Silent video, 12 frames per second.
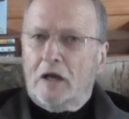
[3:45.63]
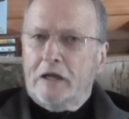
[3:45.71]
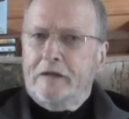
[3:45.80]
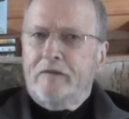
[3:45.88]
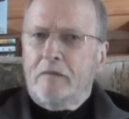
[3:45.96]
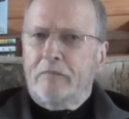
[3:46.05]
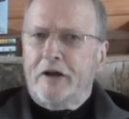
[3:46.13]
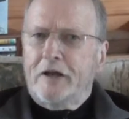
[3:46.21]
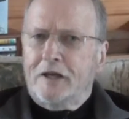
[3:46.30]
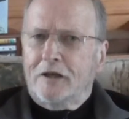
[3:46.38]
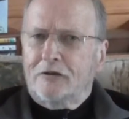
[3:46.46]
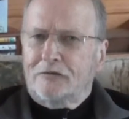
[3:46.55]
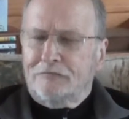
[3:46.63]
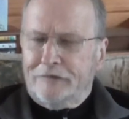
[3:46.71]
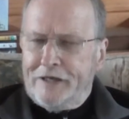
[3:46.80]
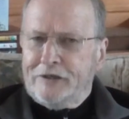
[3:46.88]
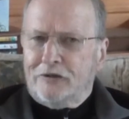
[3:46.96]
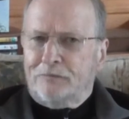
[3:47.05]
leaving braking as
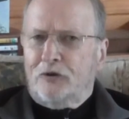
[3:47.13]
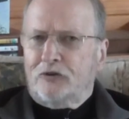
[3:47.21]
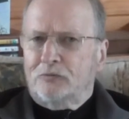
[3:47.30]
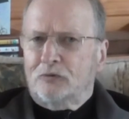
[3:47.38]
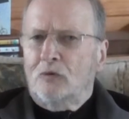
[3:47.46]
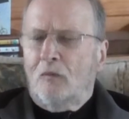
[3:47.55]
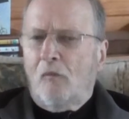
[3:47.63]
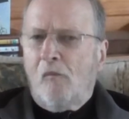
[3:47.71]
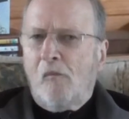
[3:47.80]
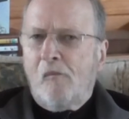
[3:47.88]
late as possible,